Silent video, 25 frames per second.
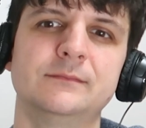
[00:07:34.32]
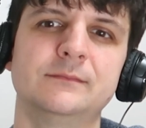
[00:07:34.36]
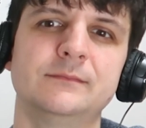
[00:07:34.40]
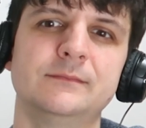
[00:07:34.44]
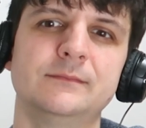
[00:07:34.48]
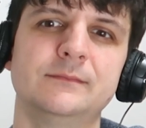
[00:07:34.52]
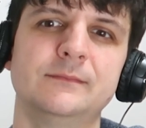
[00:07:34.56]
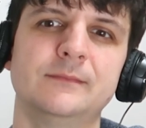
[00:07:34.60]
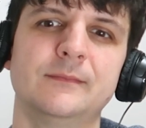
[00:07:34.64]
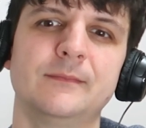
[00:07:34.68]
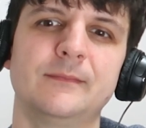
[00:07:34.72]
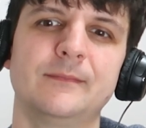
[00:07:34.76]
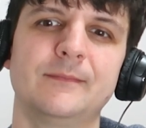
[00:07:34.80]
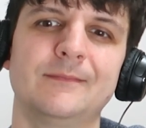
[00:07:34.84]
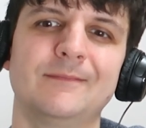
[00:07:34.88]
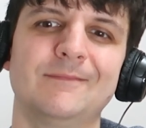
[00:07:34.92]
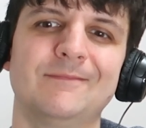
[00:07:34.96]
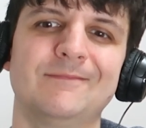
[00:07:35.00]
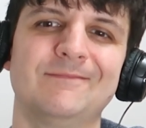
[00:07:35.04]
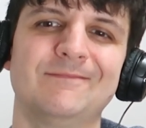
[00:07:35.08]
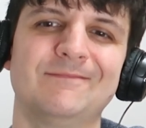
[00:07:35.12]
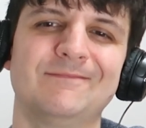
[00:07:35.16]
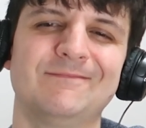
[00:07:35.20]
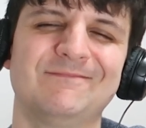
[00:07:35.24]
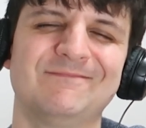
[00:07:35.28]

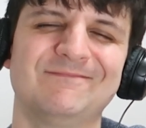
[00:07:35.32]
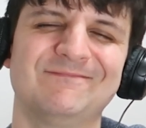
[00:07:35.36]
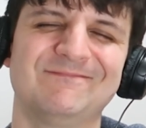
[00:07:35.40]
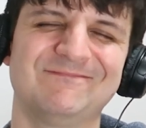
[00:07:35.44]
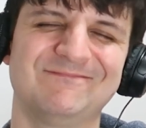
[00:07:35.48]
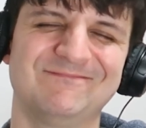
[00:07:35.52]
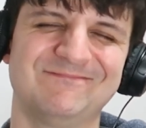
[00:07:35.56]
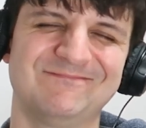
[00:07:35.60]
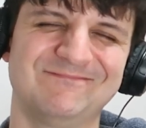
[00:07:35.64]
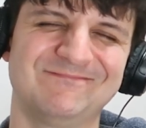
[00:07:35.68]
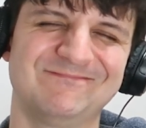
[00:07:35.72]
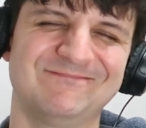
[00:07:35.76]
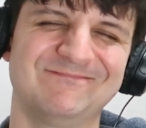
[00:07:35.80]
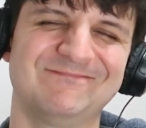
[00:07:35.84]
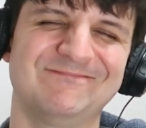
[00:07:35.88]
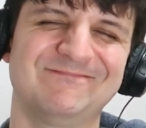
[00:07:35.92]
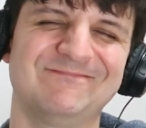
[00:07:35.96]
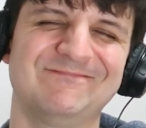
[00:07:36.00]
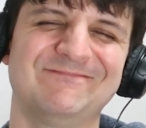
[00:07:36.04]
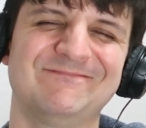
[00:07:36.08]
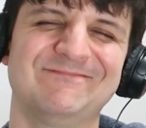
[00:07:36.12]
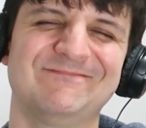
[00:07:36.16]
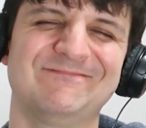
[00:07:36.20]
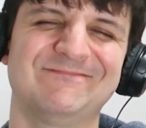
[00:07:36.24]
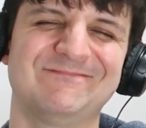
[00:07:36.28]

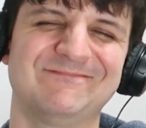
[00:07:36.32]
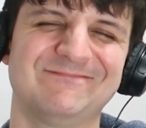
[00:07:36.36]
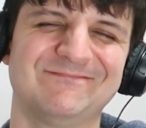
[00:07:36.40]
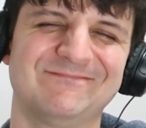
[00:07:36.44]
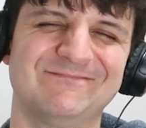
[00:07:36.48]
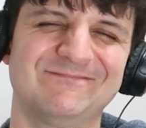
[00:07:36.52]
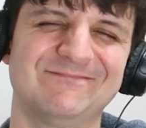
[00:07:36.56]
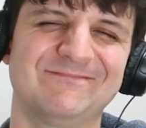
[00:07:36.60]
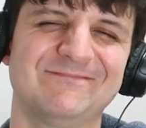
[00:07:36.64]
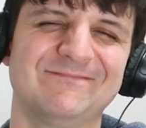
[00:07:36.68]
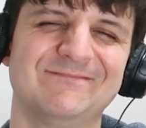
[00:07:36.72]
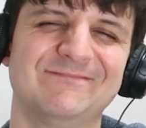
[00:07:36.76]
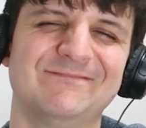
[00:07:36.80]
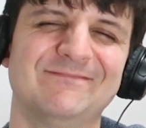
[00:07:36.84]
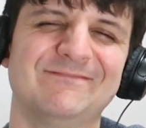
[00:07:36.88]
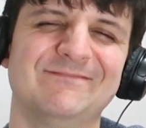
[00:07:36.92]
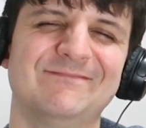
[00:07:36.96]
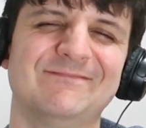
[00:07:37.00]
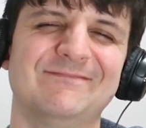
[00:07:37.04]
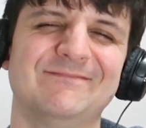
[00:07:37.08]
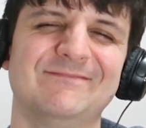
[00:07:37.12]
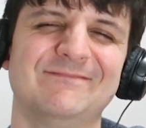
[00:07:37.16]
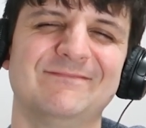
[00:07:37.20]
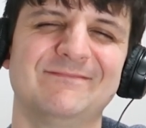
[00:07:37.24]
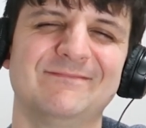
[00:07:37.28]

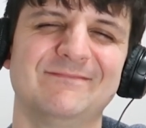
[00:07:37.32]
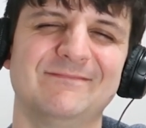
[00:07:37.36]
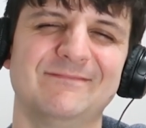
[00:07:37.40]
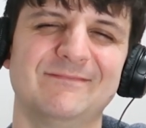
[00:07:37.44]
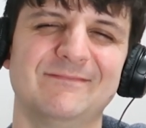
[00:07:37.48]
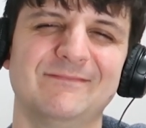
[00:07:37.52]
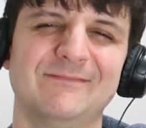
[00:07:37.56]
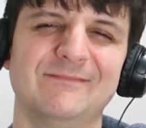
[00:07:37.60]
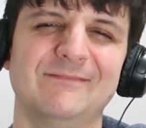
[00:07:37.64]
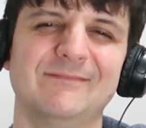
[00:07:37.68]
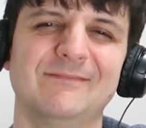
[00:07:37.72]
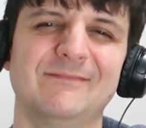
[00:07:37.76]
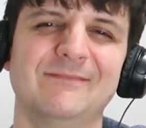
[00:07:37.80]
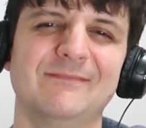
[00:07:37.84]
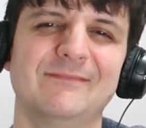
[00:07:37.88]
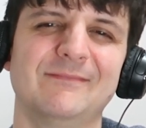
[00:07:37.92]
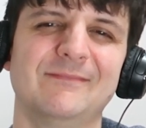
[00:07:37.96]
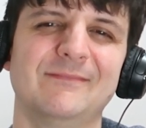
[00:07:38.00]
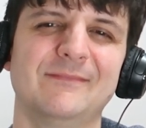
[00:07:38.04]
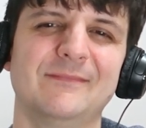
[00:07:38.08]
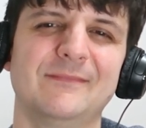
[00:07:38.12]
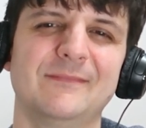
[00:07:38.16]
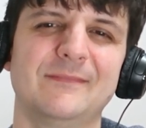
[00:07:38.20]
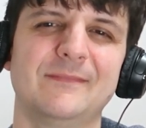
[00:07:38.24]
[no speech]